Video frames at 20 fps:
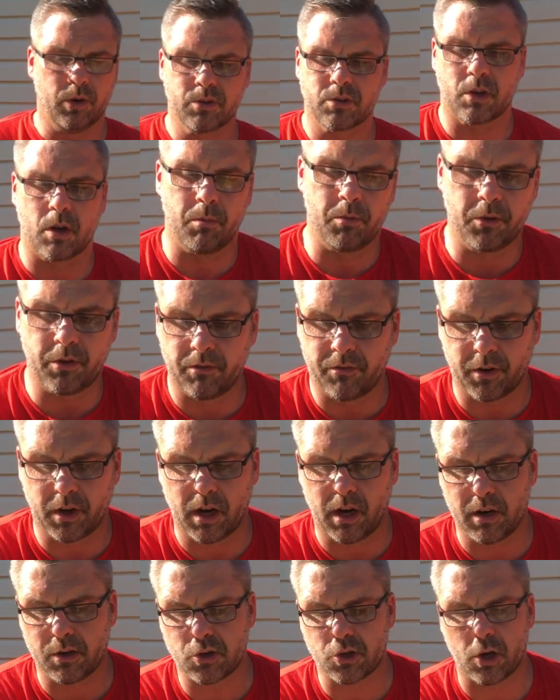here's a couple of different
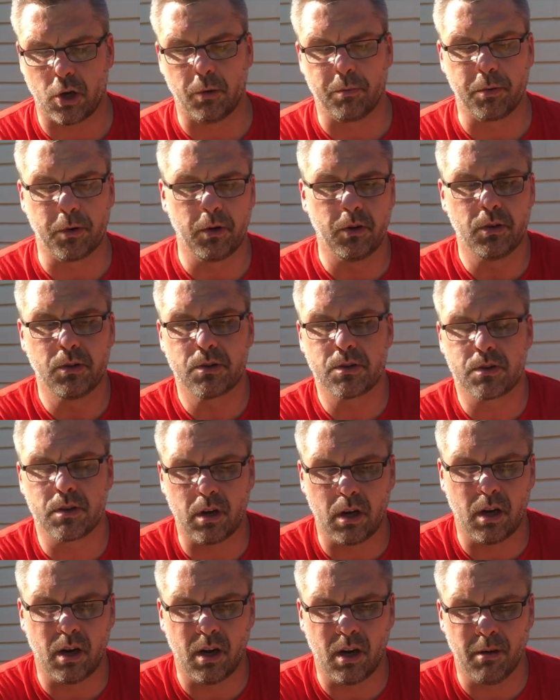kind of sharpeners.
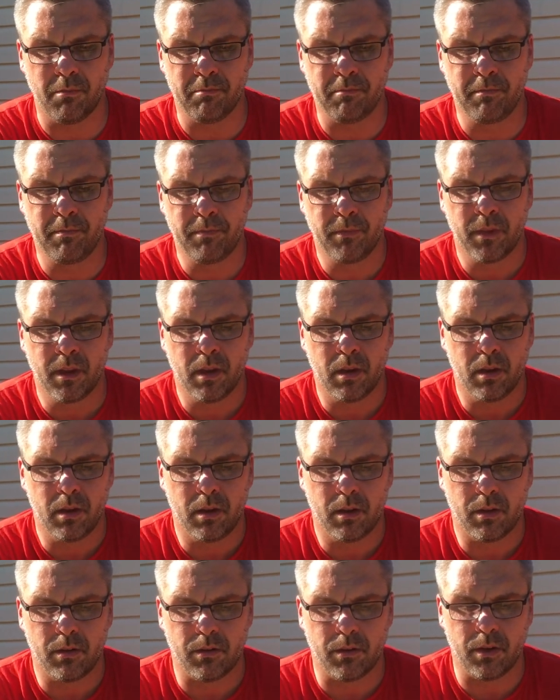
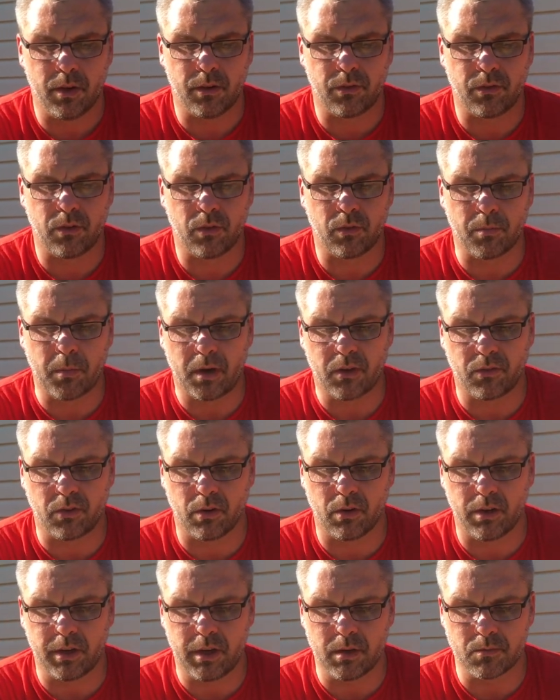This is my
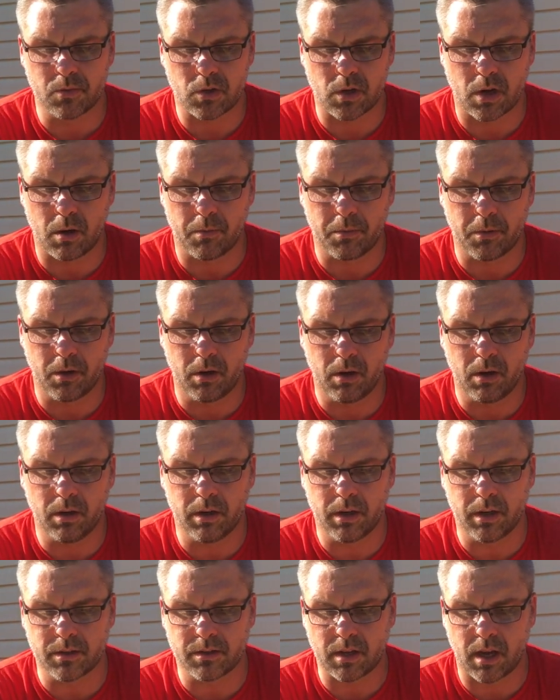son Liam's sharpener.
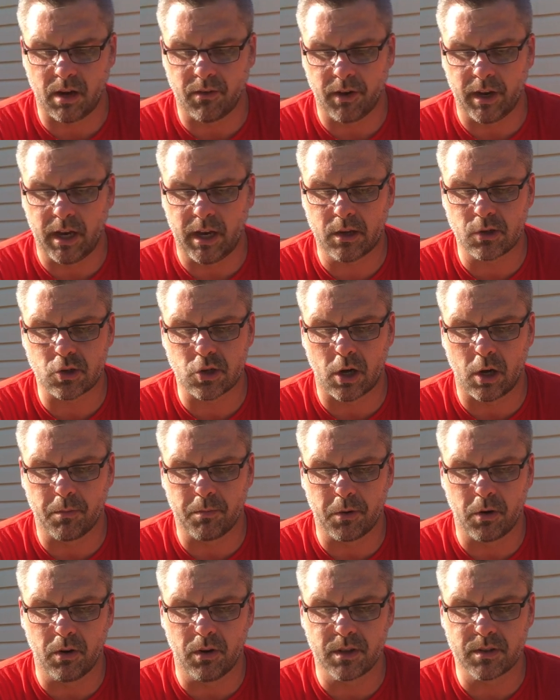It's kind of a hand
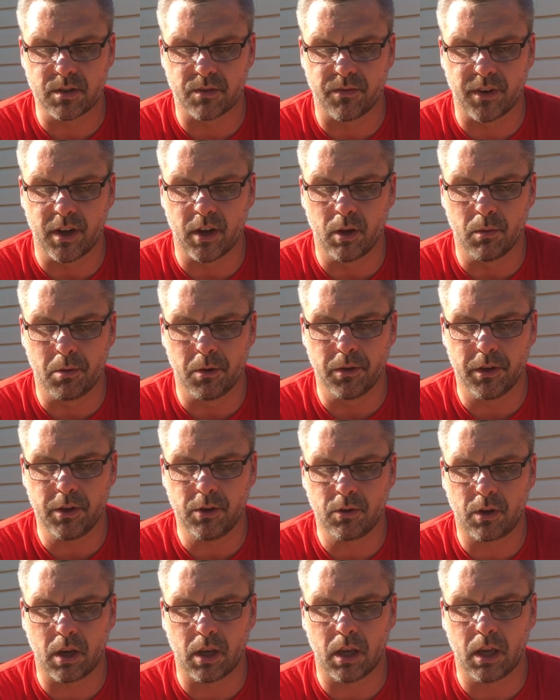sharpener that's available that
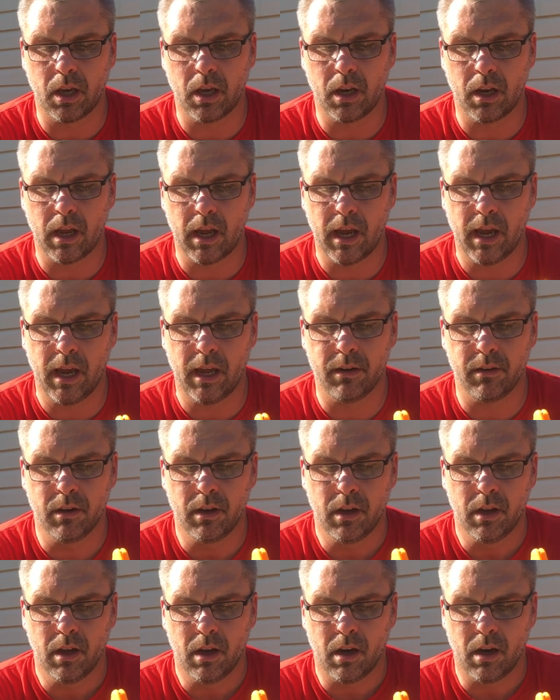you can get at
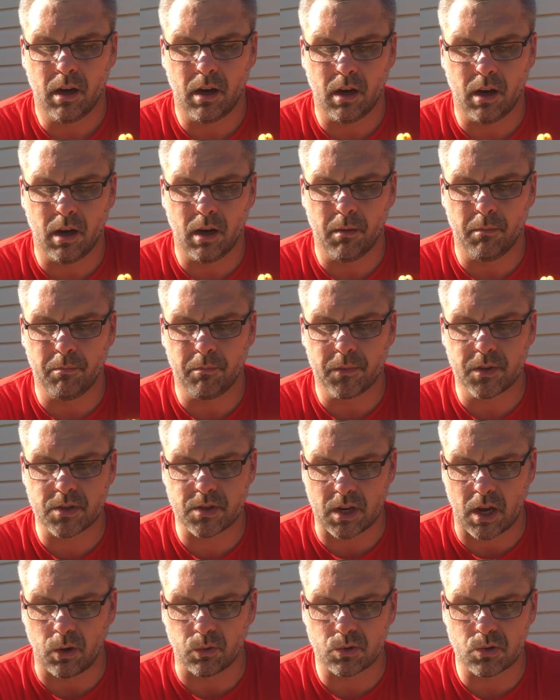the
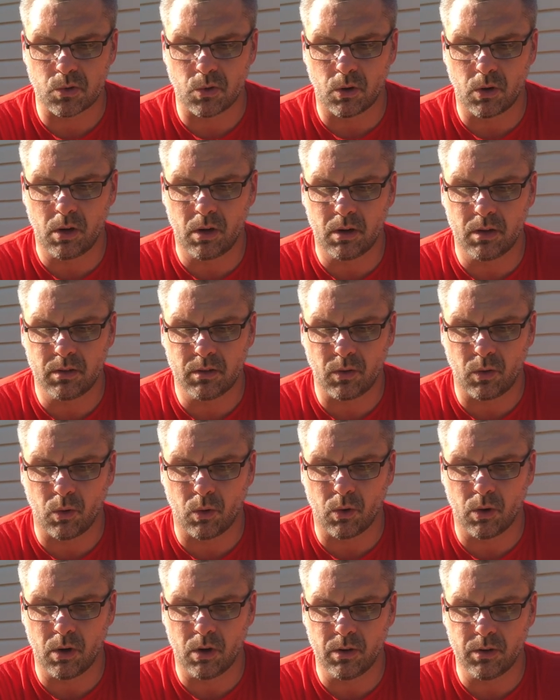Scout store,
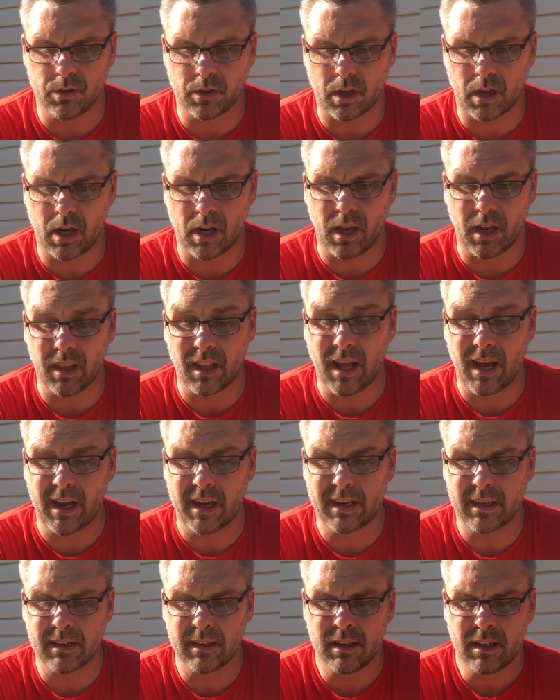or you can get it
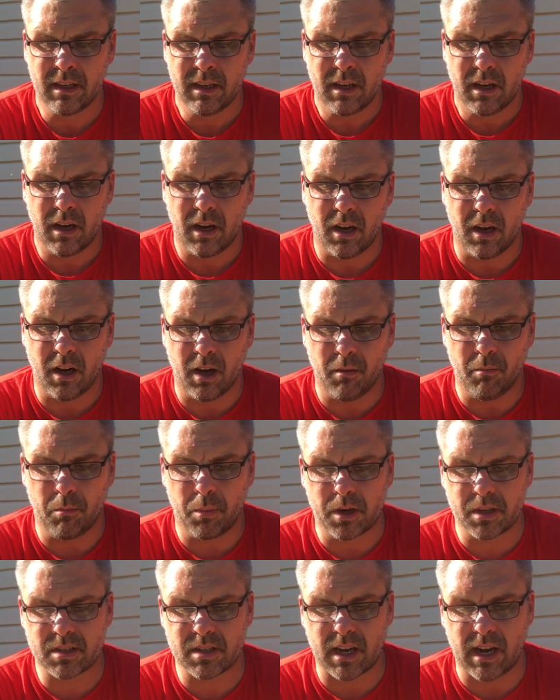online.
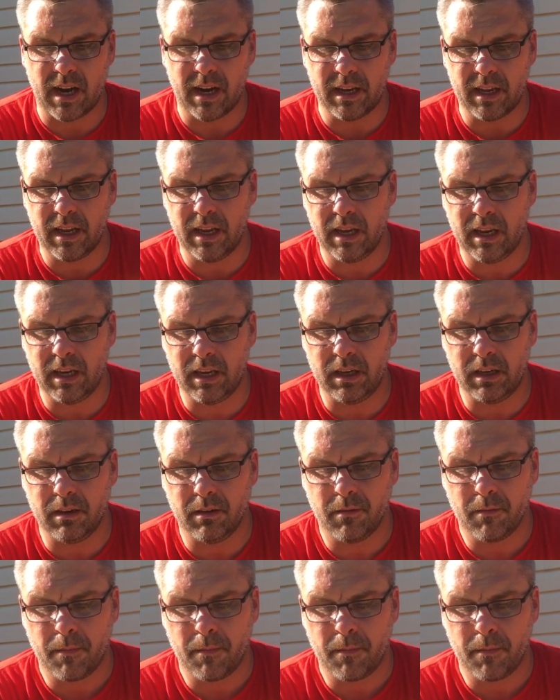But it's got a